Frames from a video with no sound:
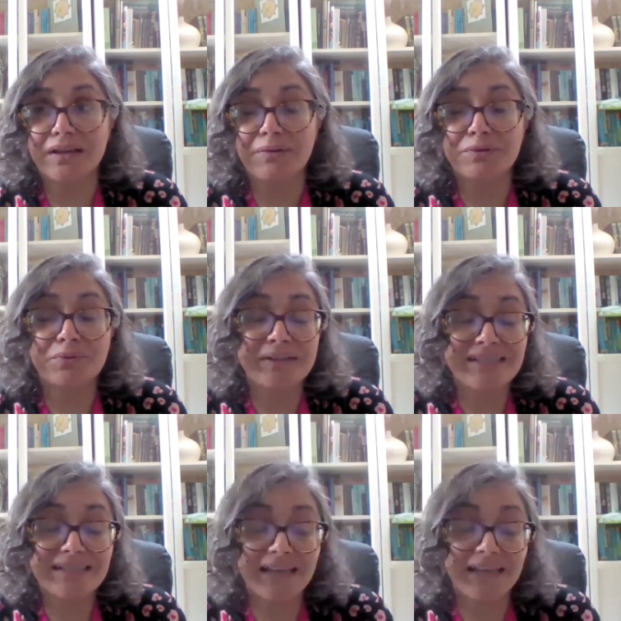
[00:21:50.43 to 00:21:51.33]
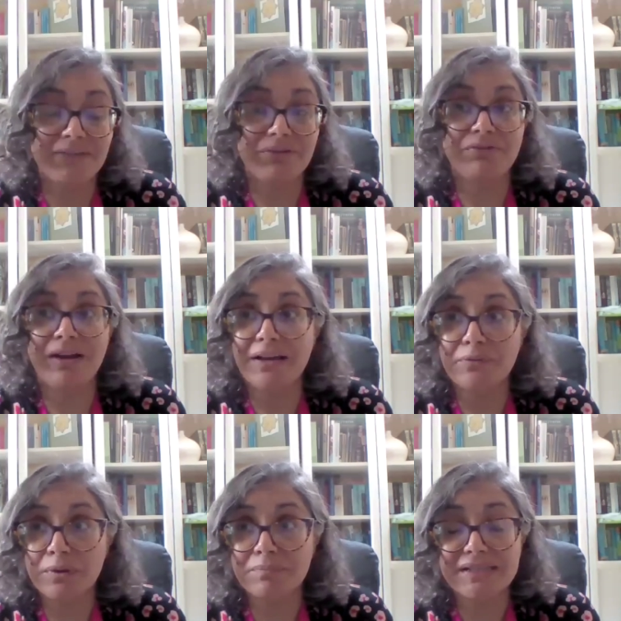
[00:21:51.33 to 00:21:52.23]
I would always say, if you've had
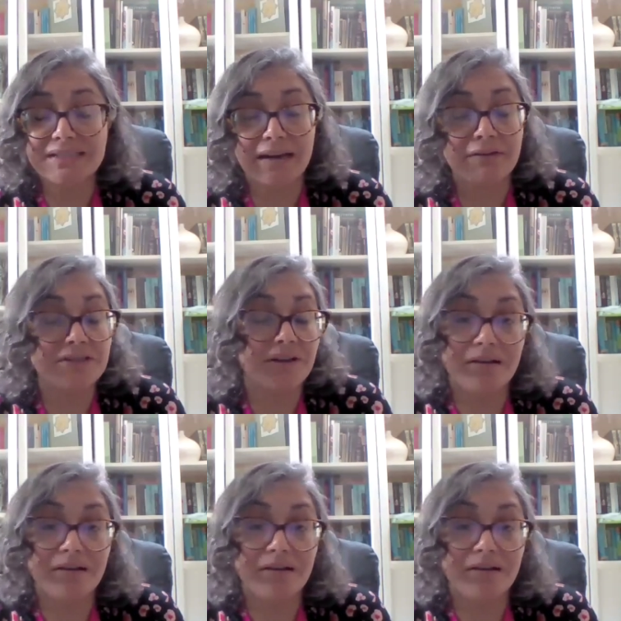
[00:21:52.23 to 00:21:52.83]
one miscarriage,